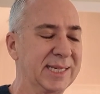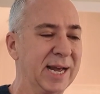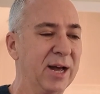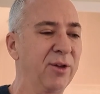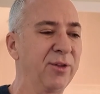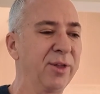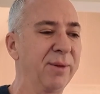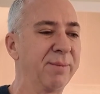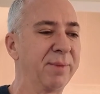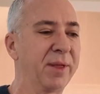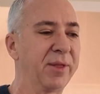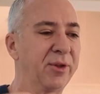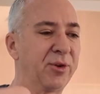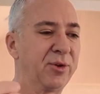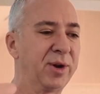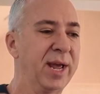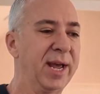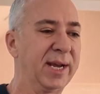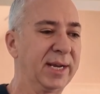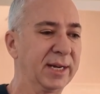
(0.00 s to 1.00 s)
tell them that they're
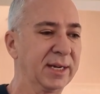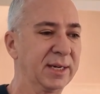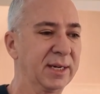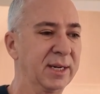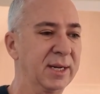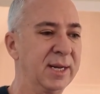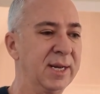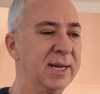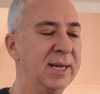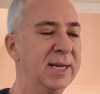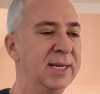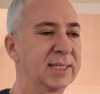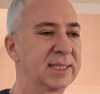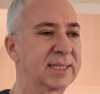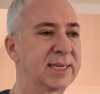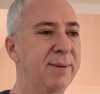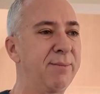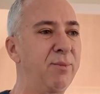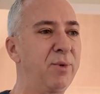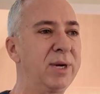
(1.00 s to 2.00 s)
naked.
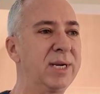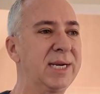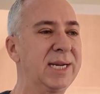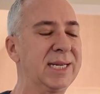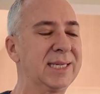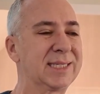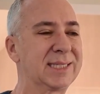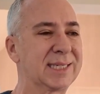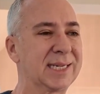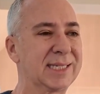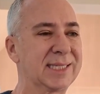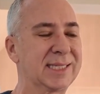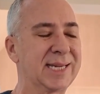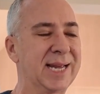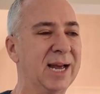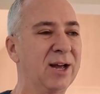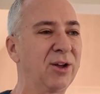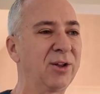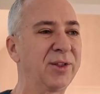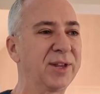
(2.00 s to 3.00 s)
Someone needs to
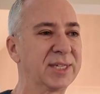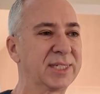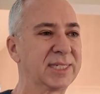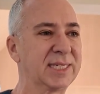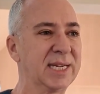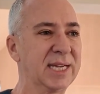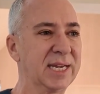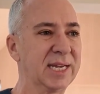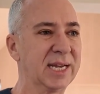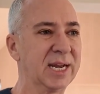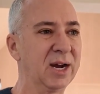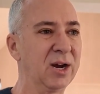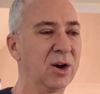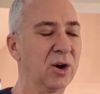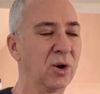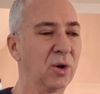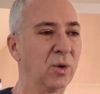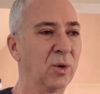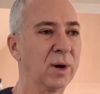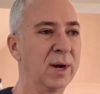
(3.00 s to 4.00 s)
tell the
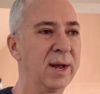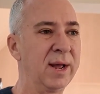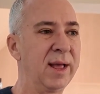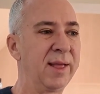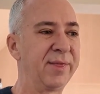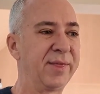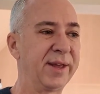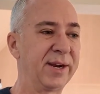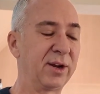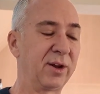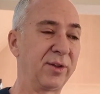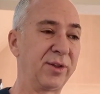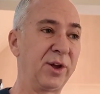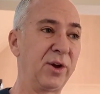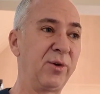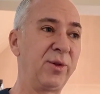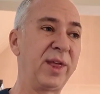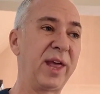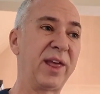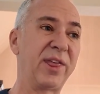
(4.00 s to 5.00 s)
CEO that
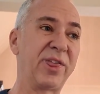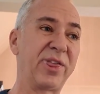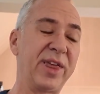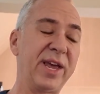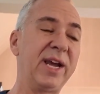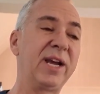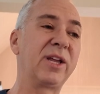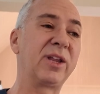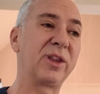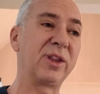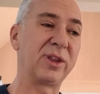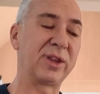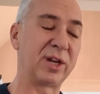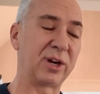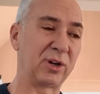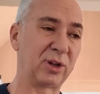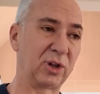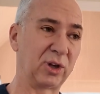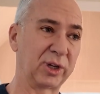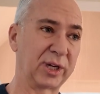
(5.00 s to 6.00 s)
although they think
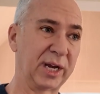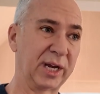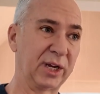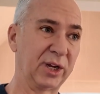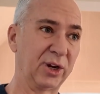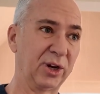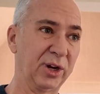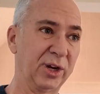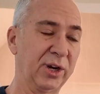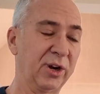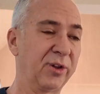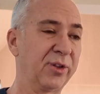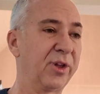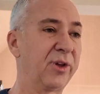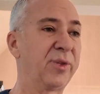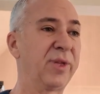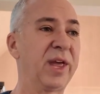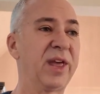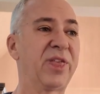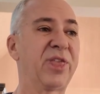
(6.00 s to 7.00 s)
they're looking good, although
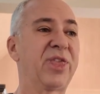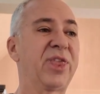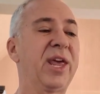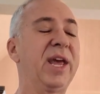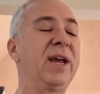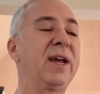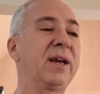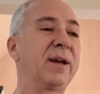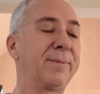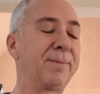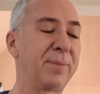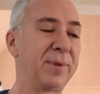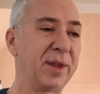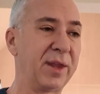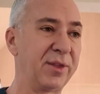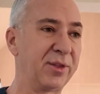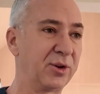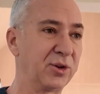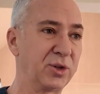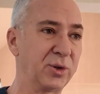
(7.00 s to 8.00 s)
they think
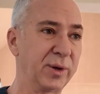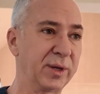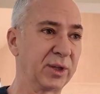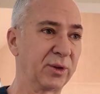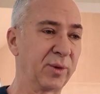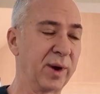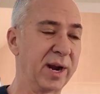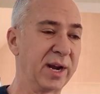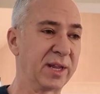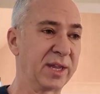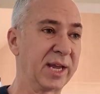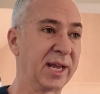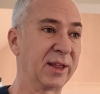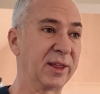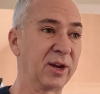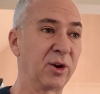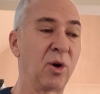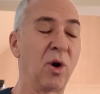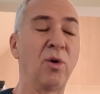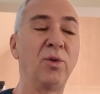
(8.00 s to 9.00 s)
that they're doing the right thing,
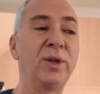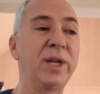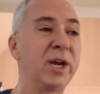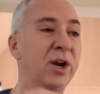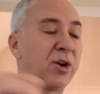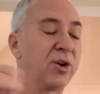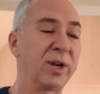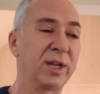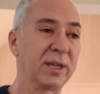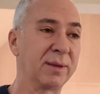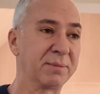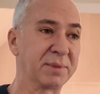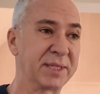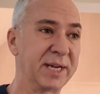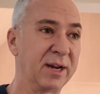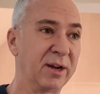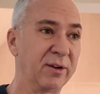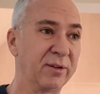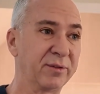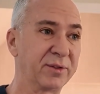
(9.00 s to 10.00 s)
they're only hurting
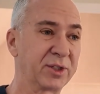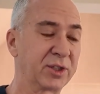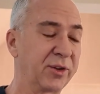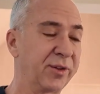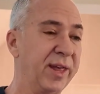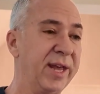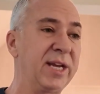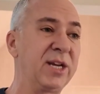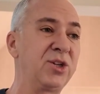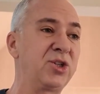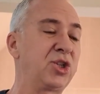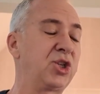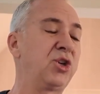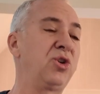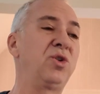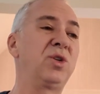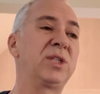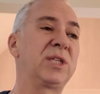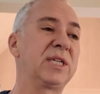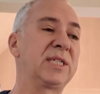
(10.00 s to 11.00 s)
themselves. So they can
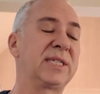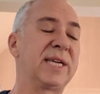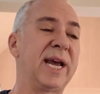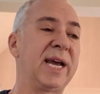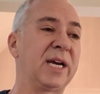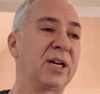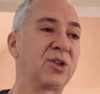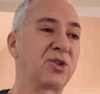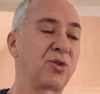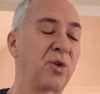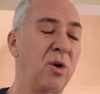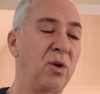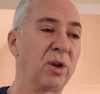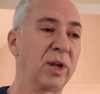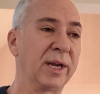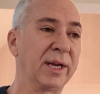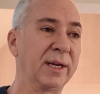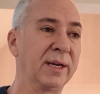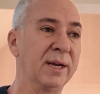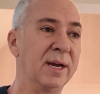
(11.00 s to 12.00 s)
choose to stay
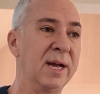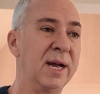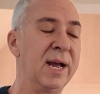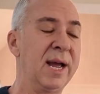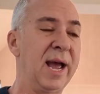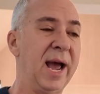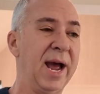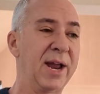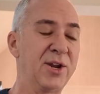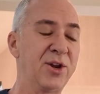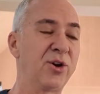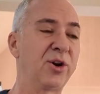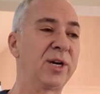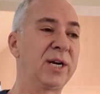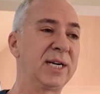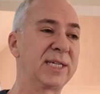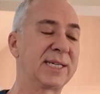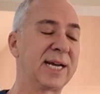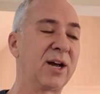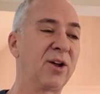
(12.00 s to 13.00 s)
controlling, and you're going
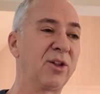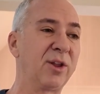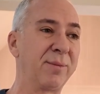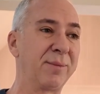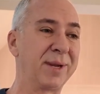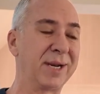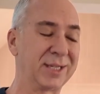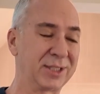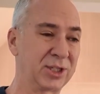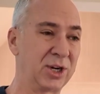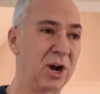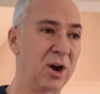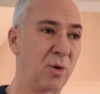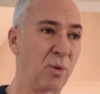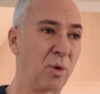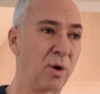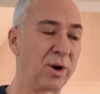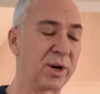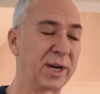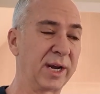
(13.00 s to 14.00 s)
to tell them that it's not
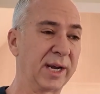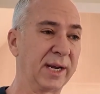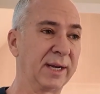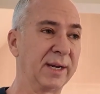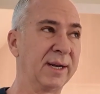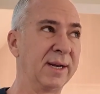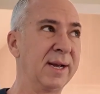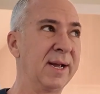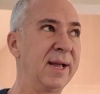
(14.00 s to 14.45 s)
working.